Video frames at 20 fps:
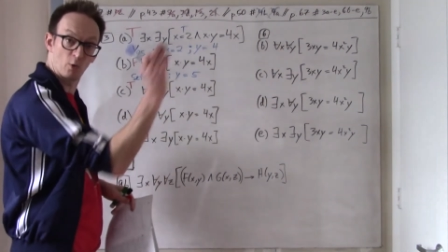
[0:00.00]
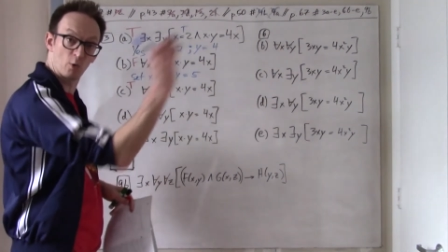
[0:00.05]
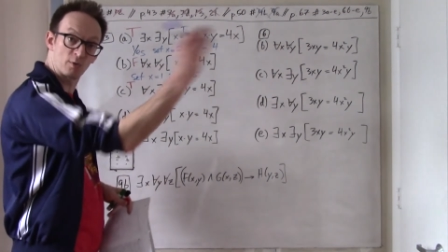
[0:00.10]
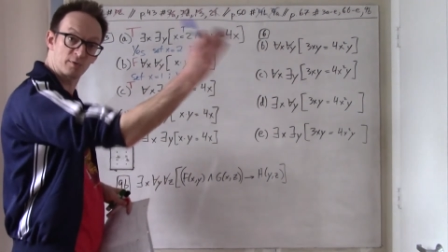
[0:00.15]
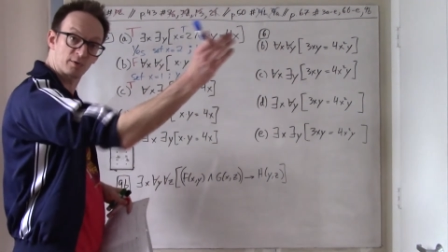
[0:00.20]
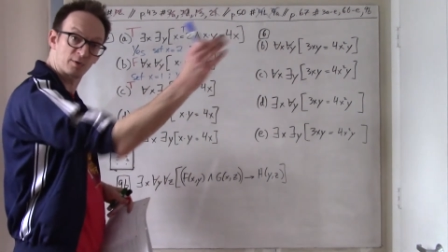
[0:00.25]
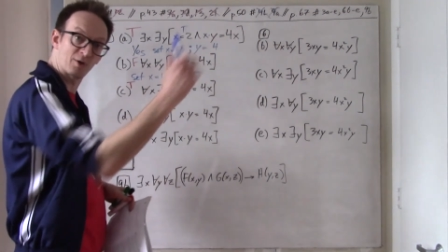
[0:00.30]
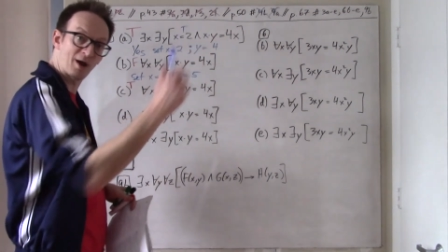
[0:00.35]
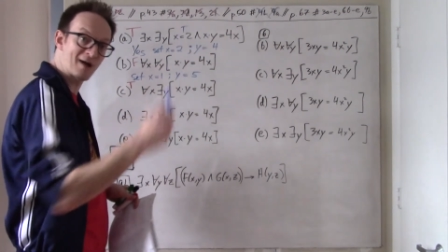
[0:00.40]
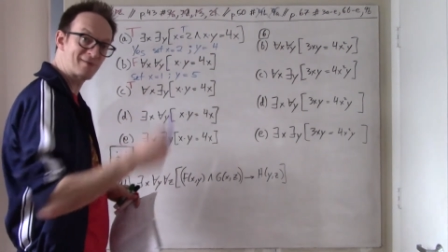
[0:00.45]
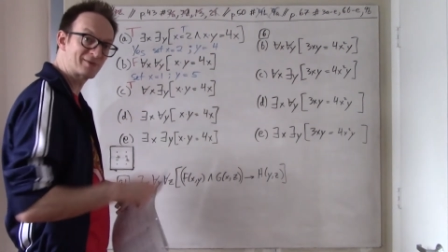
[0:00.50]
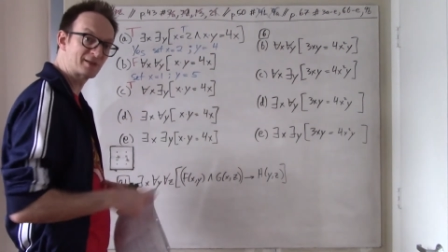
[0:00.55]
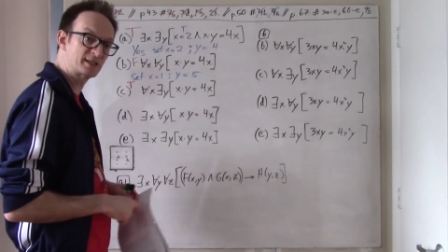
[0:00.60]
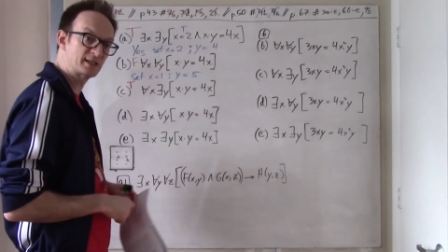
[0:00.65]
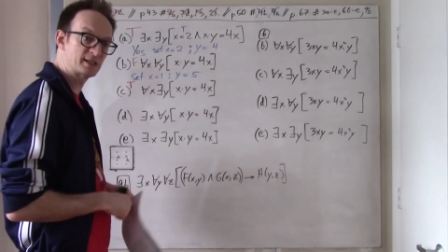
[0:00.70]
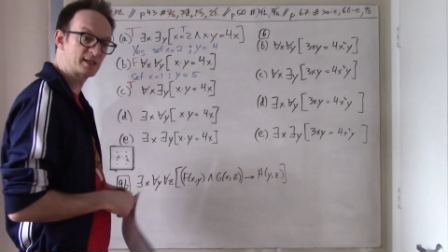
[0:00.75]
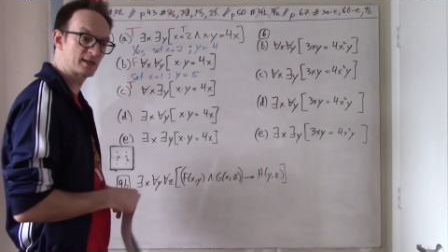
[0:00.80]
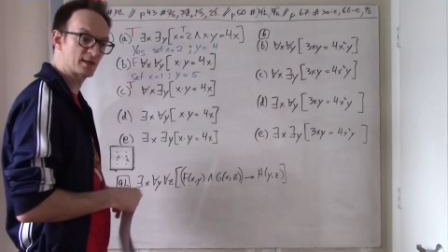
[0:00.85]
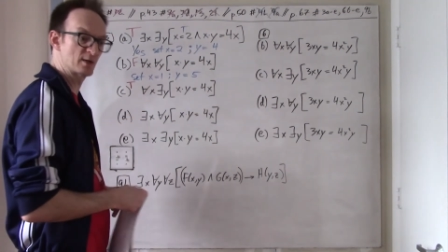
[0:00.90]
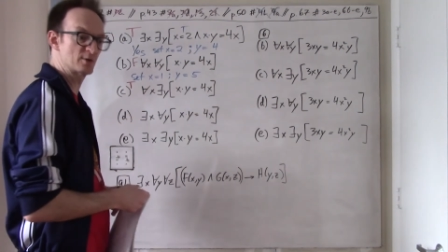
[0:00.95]

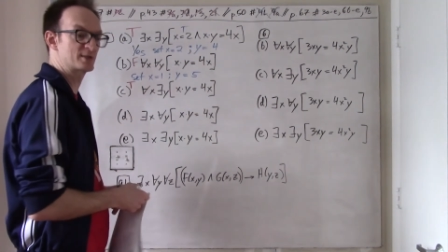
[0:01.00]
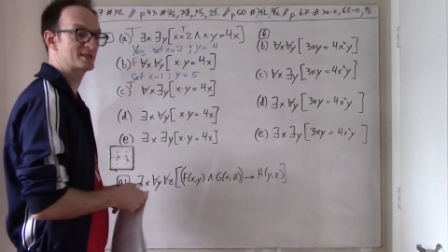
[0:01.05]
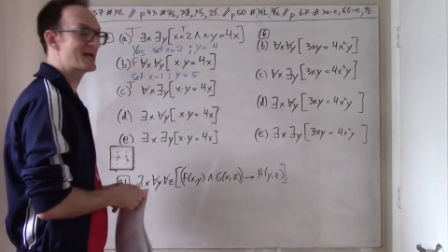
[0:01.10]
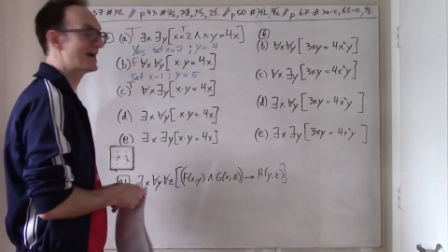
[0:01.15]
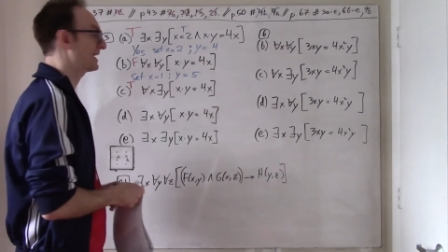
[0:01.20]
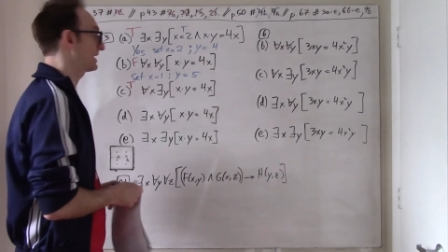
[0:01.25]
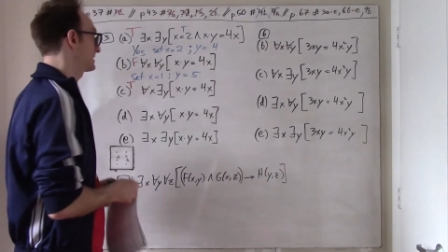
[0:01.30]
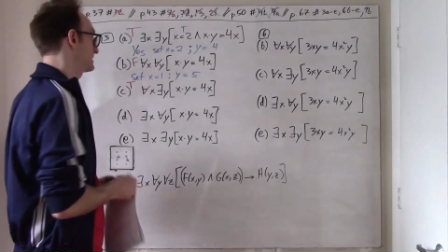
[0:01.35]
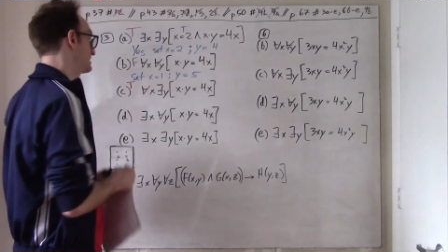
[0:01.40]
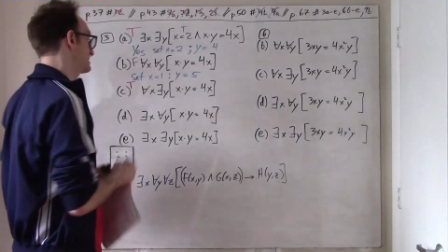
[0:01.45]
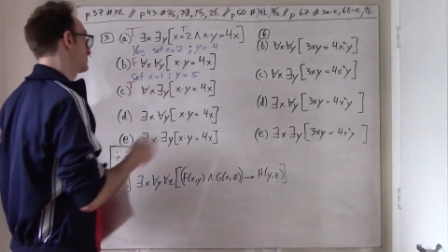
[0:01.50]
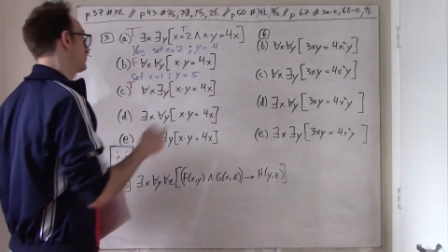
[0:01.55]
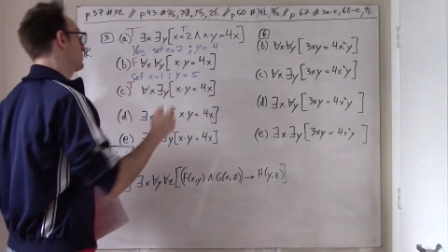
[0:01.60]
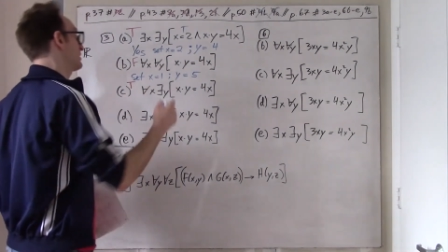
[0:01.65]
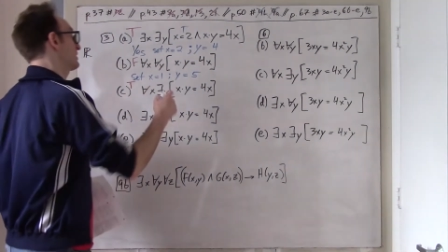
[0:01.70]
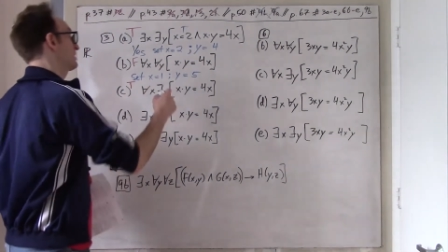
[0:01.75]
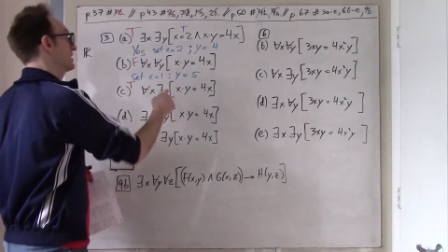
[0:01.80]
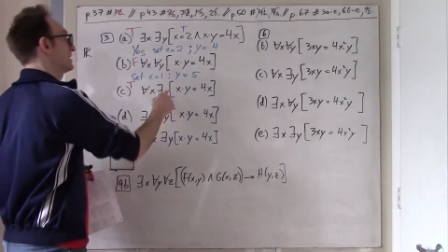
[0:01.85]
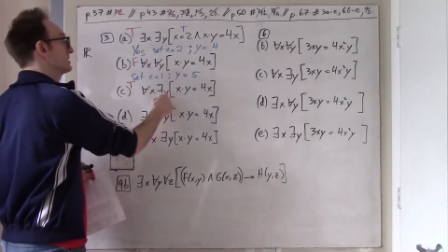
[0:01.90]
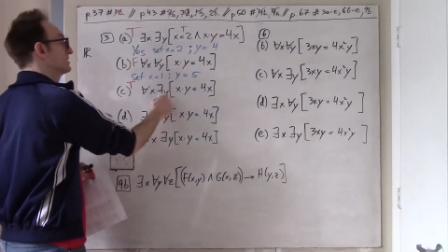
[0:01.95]
orthographically, you know, second. It's
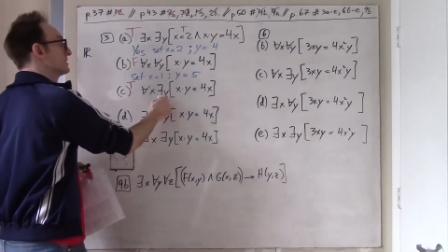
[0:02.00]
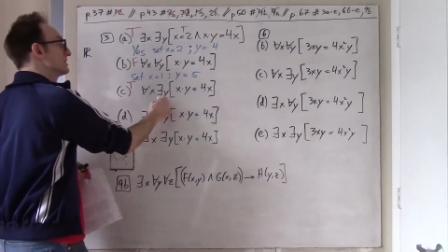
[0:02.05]
within